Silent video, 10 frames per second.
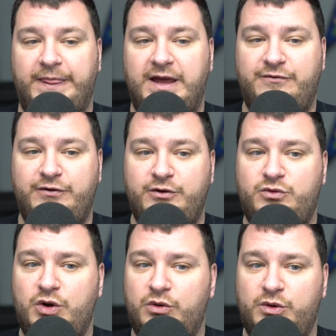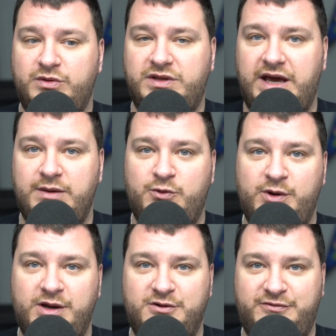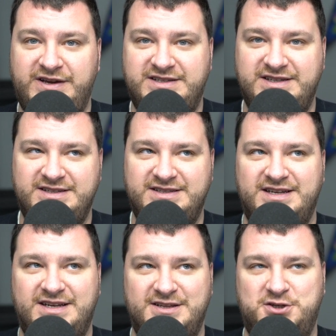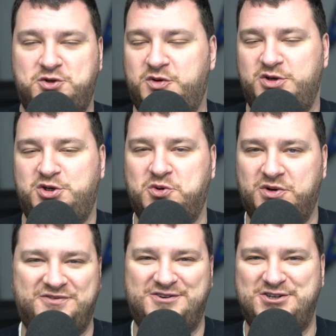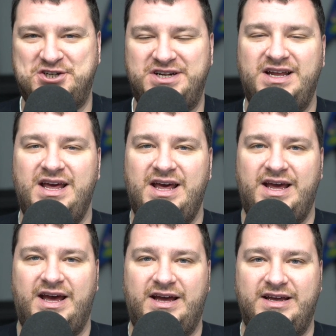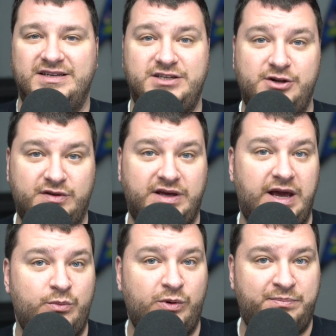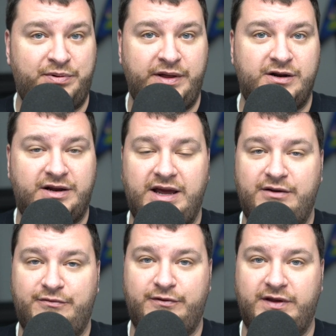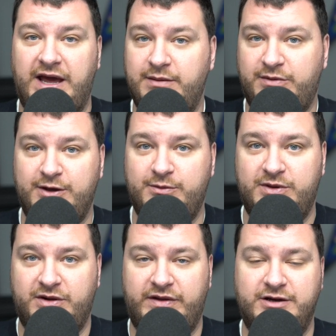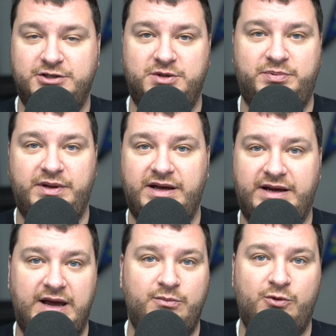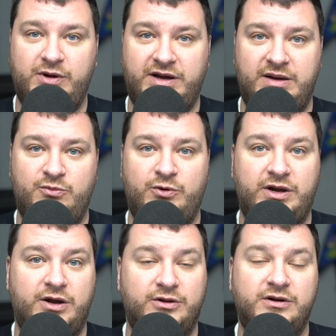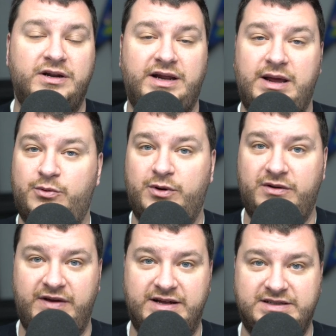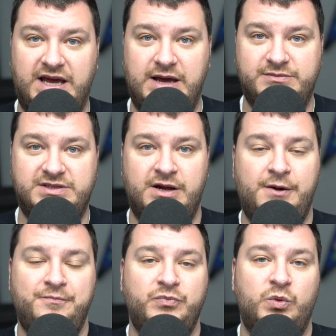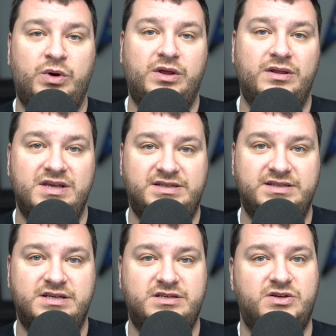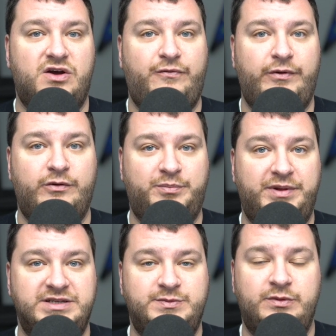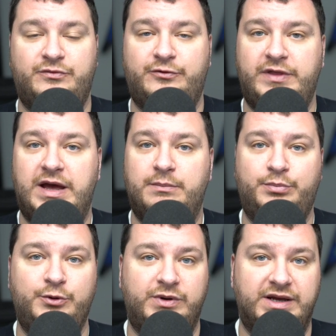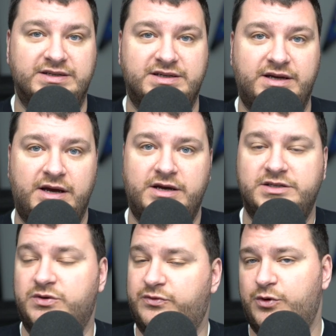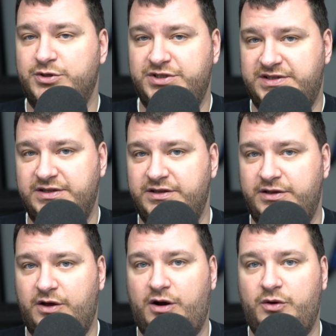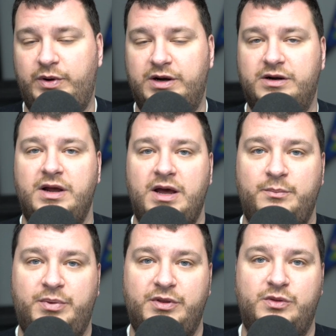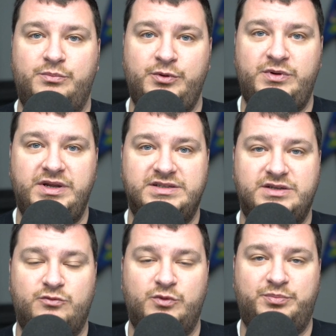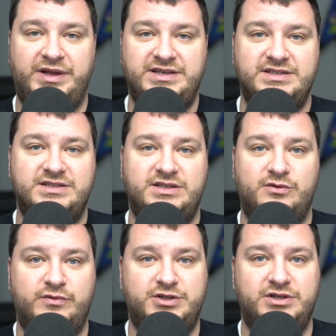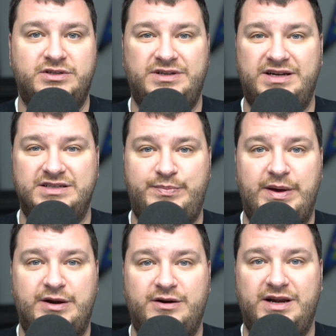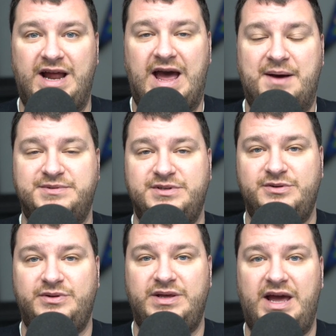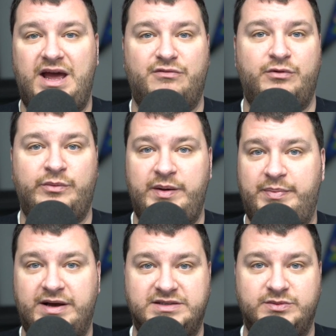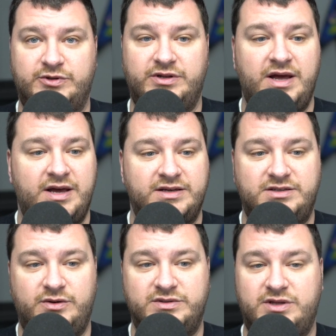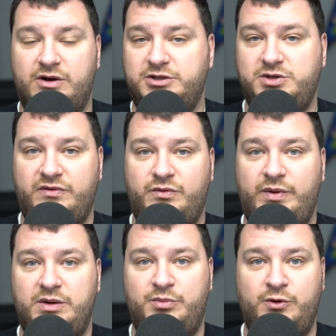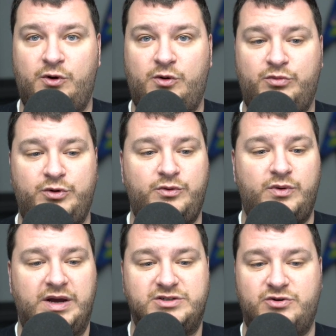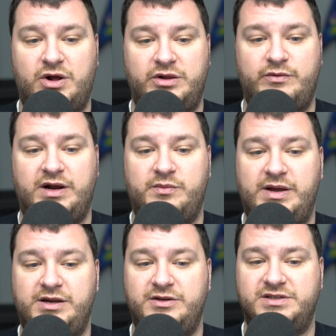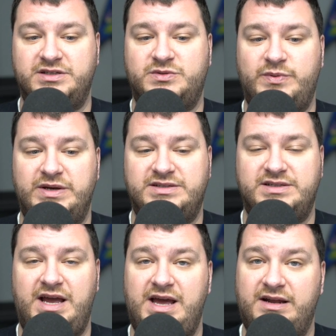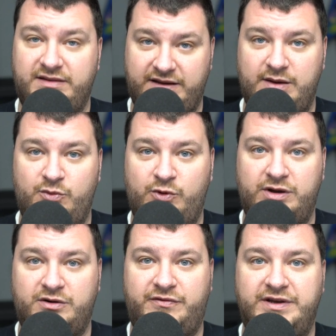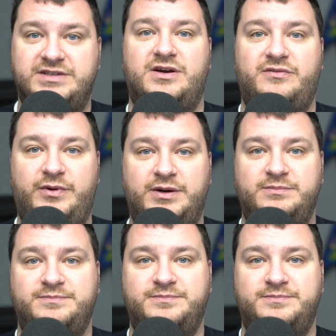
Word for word: If you don't know what the Game Boy Interface is, the short version is, you know, the Game Boy Player Kit for the GameCube that allows you to play Game Boy, Game Boy Color, and Game Boy Advance games. Well, this is a software replacement for that boot disk. So, of course, you still need the hardware, but the boot disk replaces the original and is better in absolutely every way possible. So, as long as you have a way to boot homebrew, I strongly recommend using Swiss and the Game Boy Interface software.